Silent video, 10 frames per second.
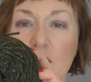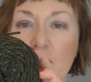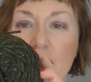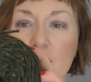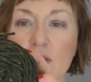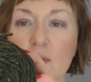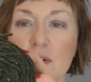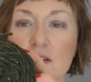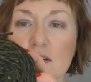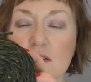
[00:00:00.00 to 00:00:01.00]
one of them
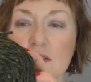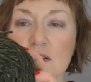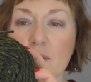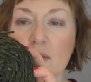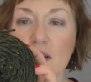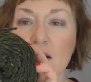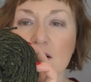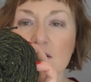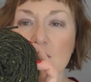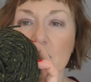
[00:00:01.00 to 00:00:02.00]
is something
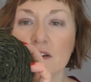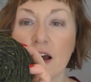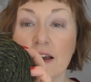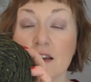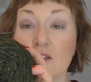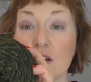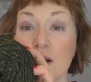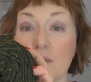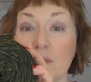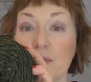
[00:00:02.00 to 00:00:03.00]
else, but I can look it
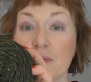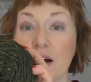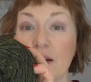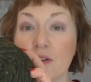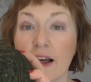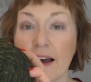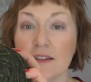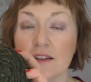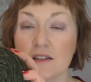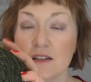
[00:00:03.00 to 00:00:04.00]
up. I will
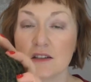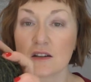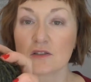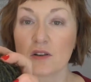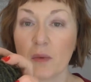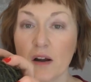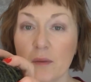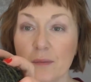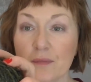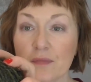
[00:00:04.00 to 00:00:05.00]
add the detail to the bottom.